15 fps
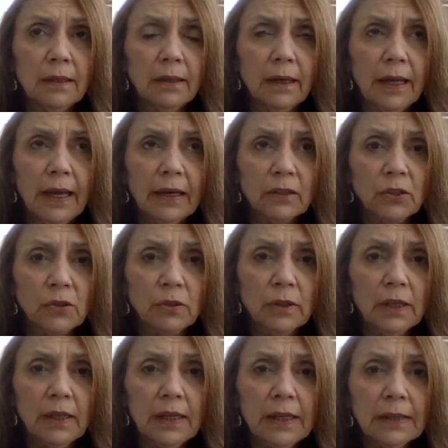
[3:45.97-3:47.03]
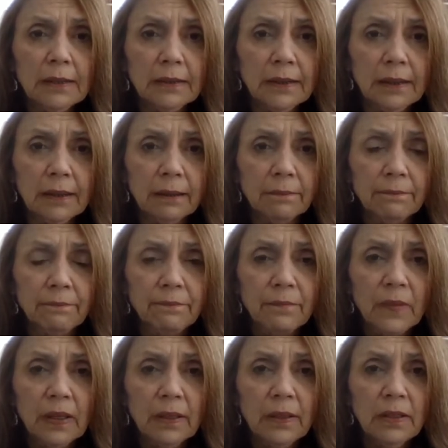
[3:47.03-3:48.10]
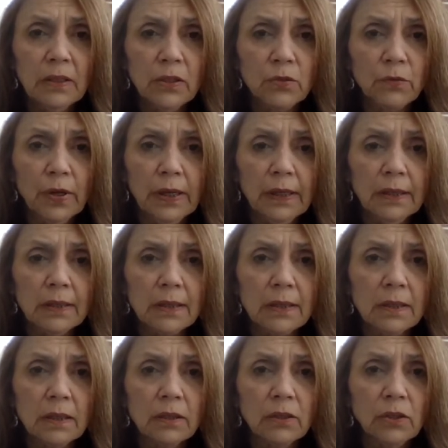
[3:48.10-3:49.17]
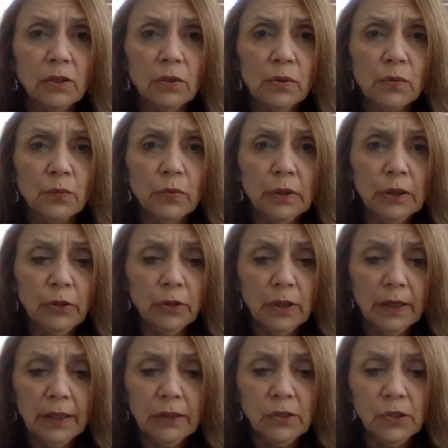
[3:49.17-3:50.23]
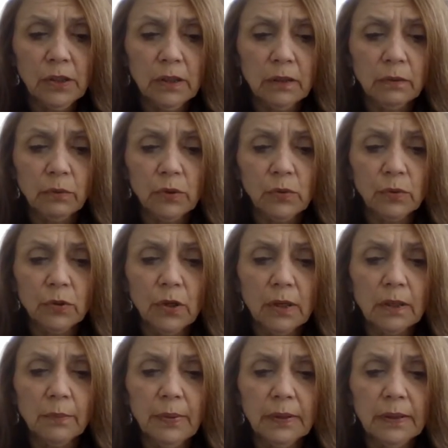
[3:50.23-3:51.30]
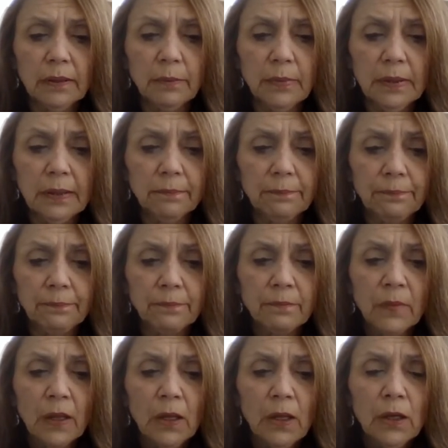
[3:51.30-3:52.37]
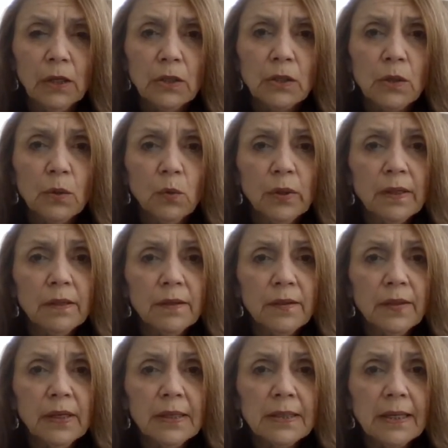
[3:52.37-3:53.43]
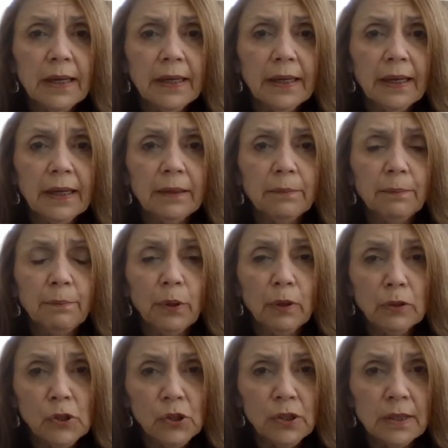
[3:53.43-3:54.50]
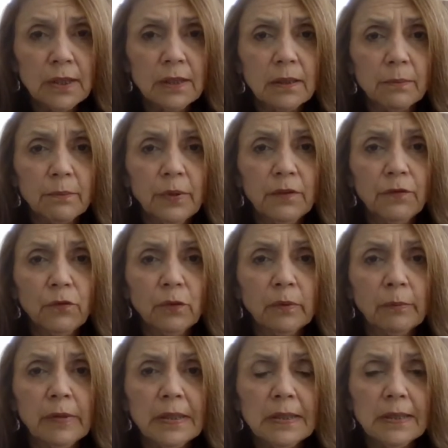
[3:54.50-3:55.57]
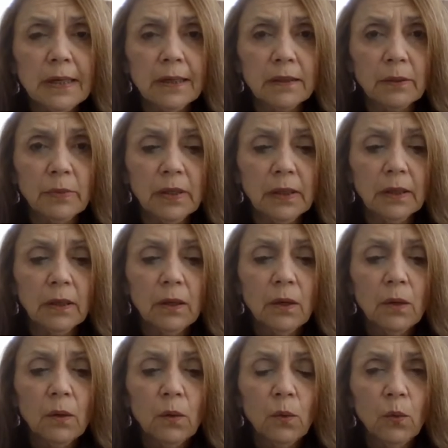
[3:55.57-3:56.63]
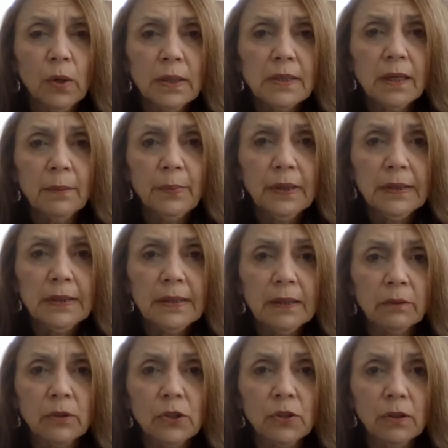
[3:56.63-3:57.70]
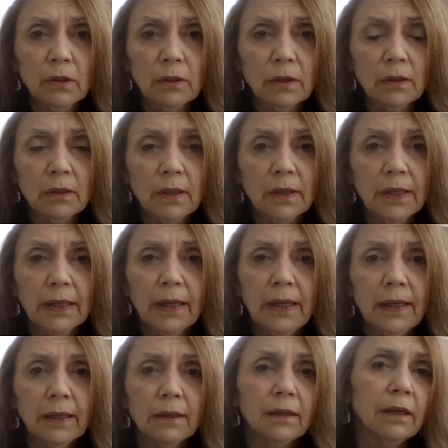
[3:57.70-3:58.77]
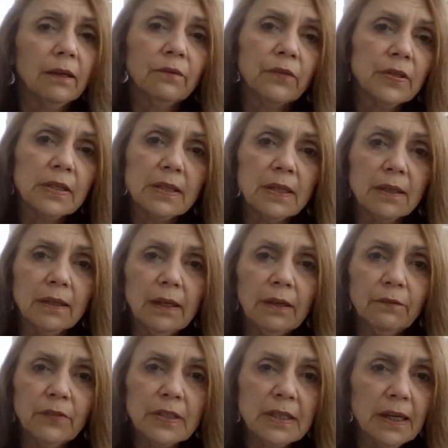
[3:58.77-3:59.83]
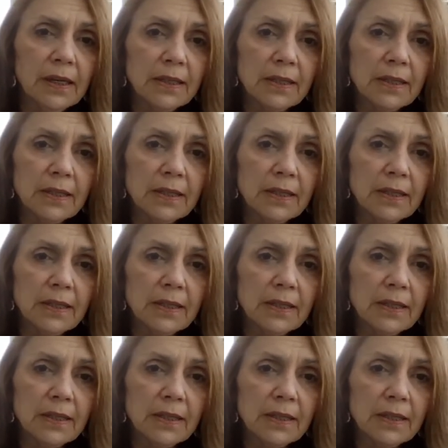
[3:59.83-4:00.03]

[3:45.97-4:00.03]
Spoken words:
actually handling these drains to use really good hygiene, which we'll talk about in a minute. So one of the things I had purchased before my mastectomy was a button-down shirt, and I can't emphasize